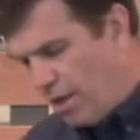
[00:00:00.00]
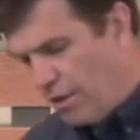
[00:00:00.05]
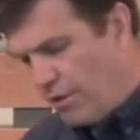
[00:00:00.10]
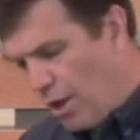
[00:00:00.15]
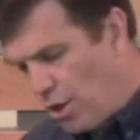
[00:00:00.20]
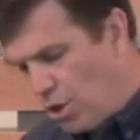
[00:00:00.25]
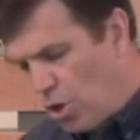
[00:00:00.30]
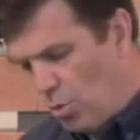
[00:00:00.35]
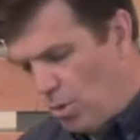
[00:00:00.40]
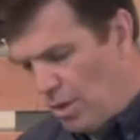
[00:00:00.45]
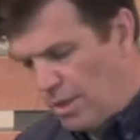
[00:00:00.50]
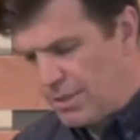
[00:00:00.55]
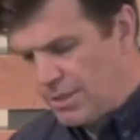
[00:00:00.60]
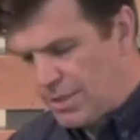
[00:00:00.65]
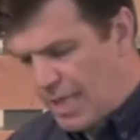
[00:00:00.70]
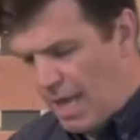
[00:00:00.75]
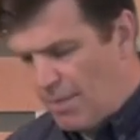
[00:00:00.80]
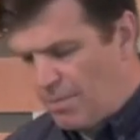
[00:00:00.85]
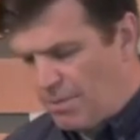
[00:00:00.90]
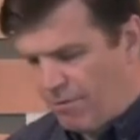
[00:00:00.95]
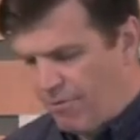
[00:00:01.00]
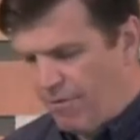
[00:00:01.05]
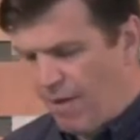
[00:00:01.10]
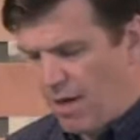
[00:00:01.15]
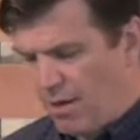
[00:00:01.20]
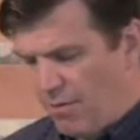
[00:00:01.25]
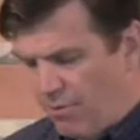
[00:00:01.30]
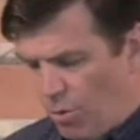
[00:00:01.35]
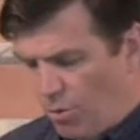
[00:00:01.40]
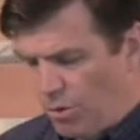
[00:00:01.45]
that you will escape the
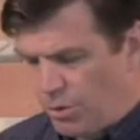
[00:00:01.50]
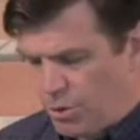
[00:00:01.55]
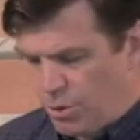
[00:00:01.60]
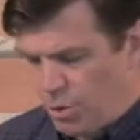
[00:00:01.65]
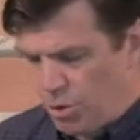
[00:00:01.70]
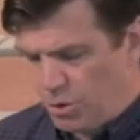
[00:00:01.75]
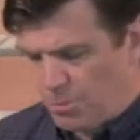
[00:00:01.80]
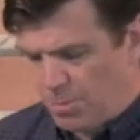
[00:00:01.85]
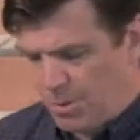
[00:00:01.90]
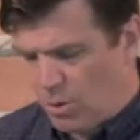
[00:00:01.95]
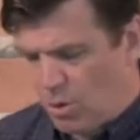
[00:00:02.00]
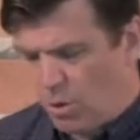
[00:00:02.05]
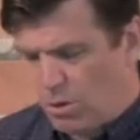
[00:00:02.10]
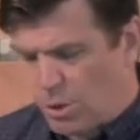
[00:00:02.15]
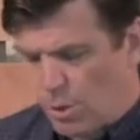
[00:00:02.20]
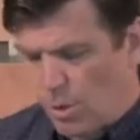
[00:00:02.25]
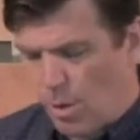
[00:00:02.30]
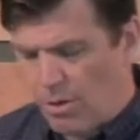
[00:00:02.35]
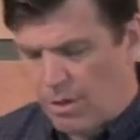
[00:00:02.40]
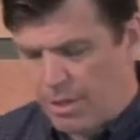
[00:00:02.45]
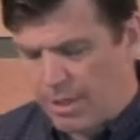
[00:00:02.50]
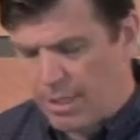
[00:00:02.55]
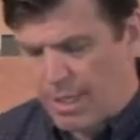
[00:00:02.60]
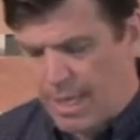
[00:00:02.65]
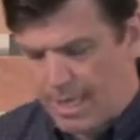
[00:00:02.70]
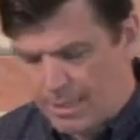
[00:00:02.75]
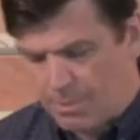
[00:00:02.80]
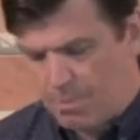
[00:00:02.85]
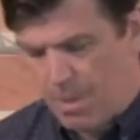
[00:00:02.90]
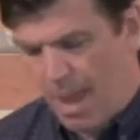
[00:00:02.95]
fate of all the Jews because you are in the
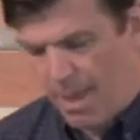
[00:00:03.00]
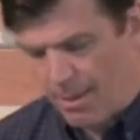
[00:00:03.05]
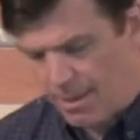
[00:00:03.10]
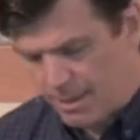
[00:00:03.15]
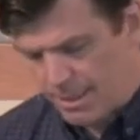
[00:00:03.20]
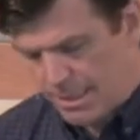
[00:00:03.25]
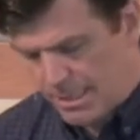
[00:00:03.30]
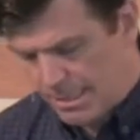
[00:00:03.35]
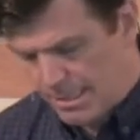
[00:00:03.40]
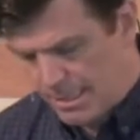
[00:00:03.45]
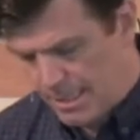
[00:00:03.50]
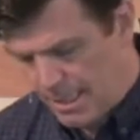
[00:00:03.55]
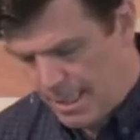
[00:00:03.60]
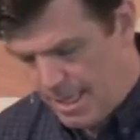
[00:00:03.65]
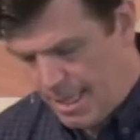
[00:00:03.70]
king's palace.